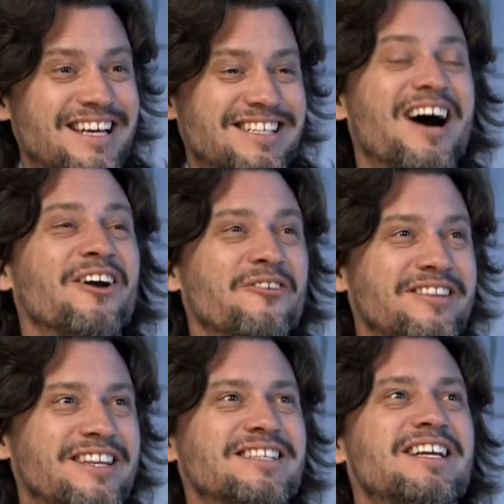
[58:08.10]
I'll read
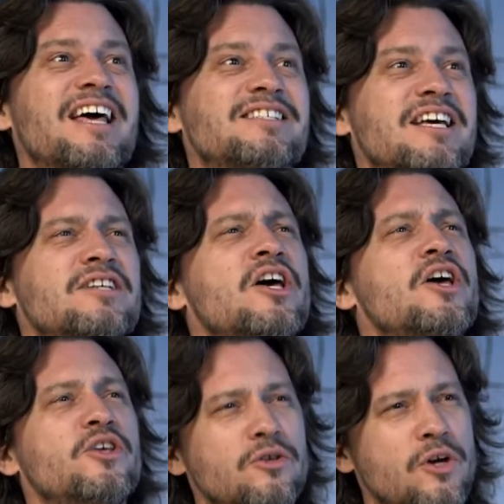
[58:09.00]
this. Claire says,
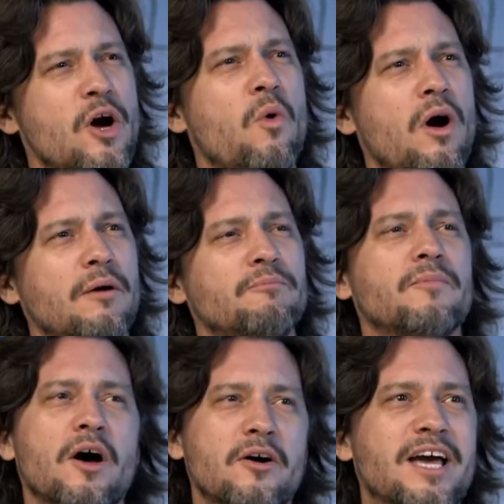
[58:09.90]
you know what?
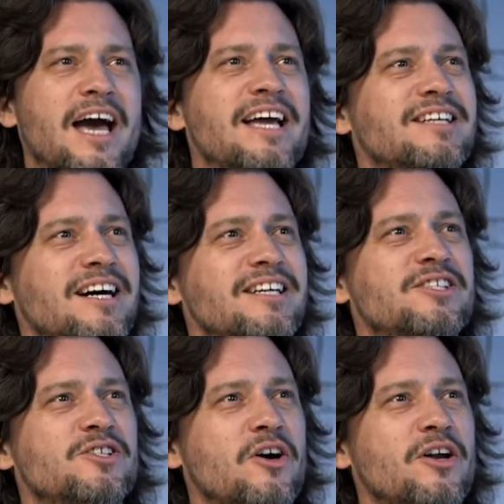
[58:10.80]
Okay, Tice
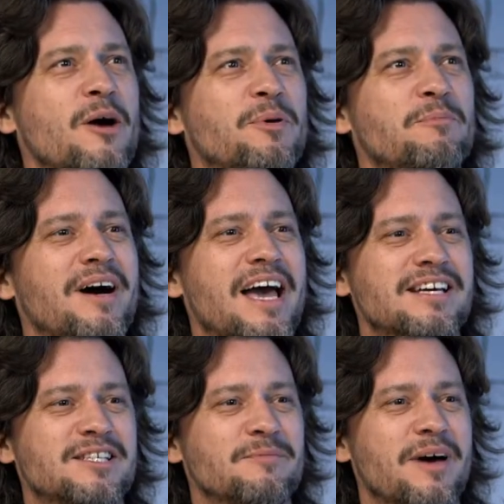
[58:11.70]
has gone up in my
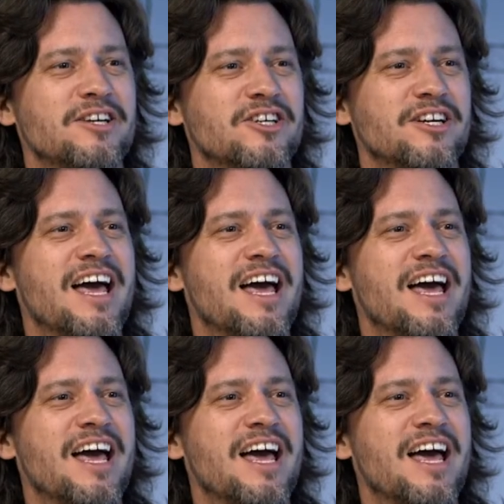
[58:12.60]
estimation.